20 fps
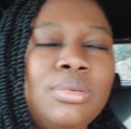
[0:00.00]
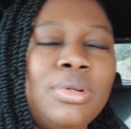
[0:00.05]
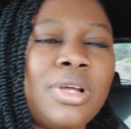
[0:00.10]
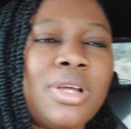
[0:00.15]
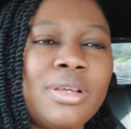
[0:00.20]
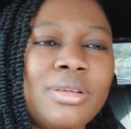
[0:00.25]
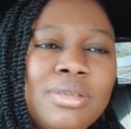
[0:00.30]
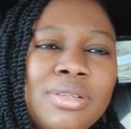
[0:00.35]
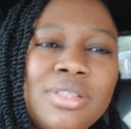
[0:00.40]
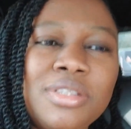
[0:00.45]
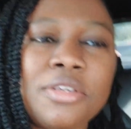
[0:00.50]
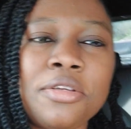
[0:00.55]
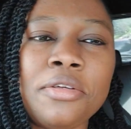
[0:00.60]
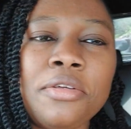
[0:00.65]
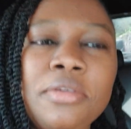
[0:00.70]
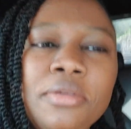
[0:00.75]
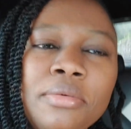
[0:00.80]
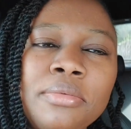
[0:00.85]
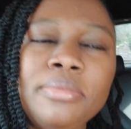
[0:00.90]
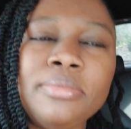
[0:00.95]
would I
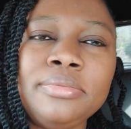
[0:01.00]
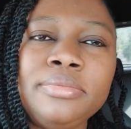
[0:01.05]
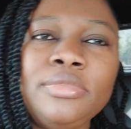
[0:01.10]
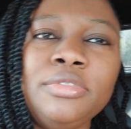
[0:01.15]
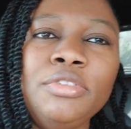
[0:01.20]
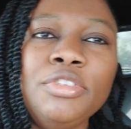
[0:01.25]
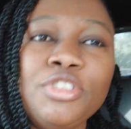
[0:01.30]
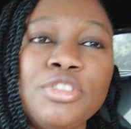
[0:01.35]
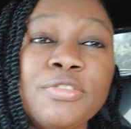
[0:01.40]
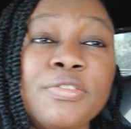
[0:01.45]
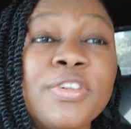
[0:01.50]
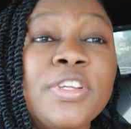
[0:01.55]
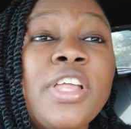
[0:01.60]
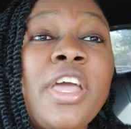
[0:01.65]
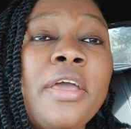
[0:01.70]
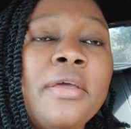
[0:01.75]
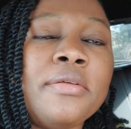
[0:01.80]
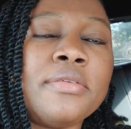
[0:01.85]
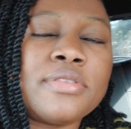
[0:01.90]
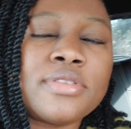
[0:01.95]
say,
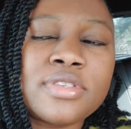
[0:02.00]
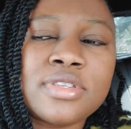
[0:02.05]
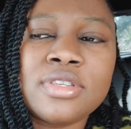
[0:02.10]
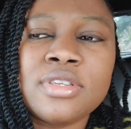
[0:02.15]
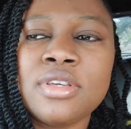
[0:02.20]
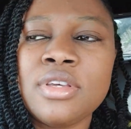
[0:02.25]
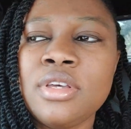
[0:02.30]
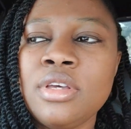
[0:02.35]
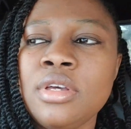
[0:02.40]
rejuvenate.